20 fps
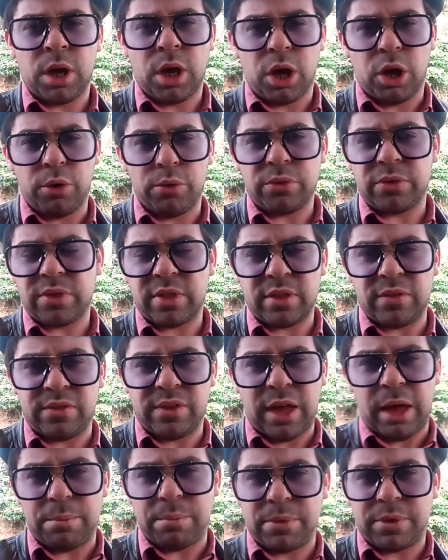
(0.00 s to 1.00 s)
Hosts of the
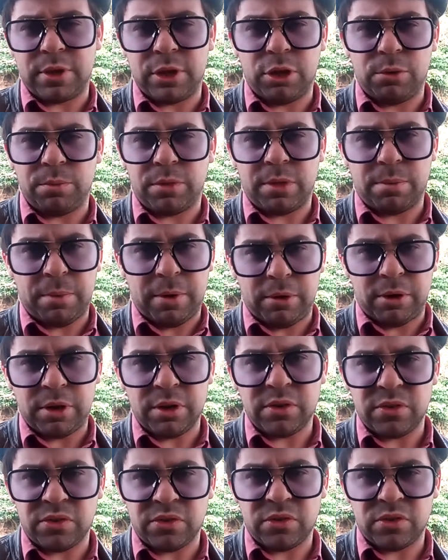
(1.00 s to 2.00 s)
Absalom
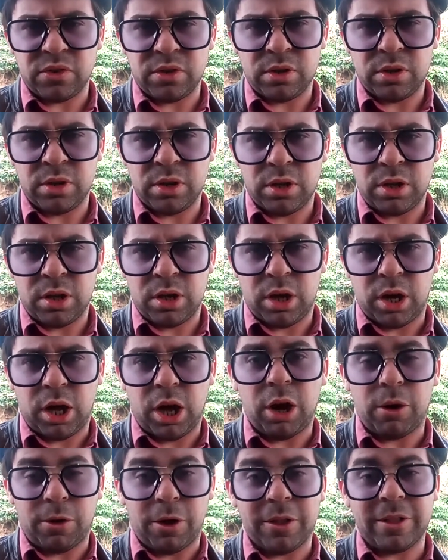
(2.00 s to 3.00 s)
spirit
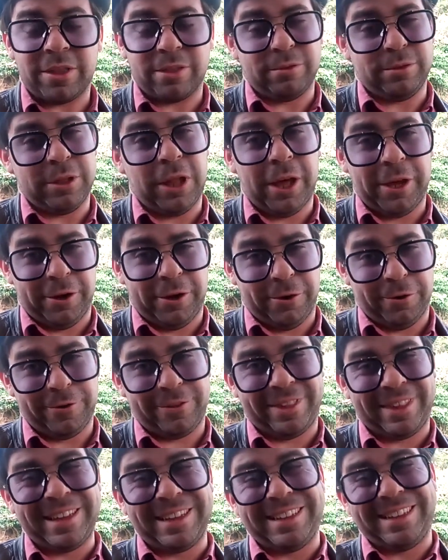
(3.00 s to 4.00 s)
are also
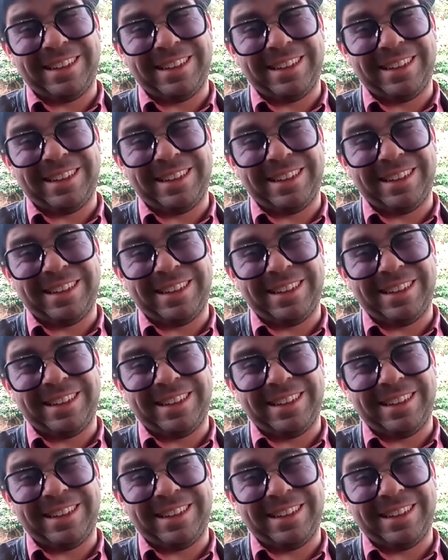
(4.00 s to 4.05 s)
liars.